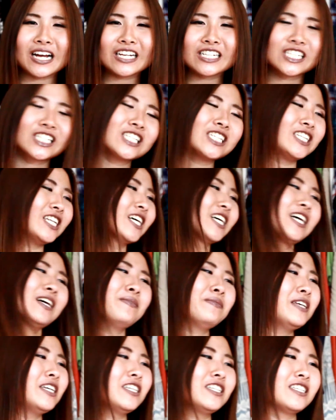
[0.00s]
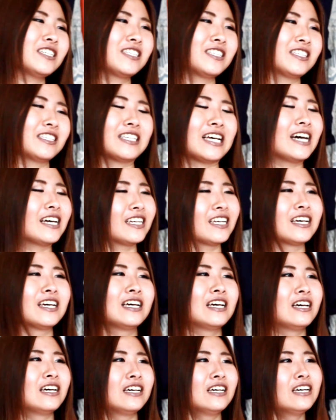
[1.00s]
and she looked at me she said
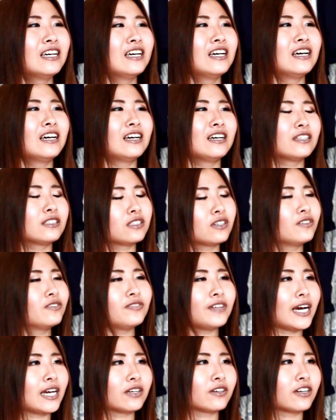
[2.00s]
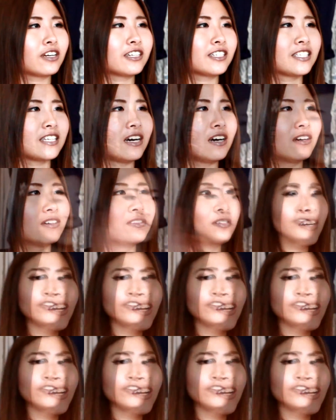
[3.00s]
don't flatter yourself.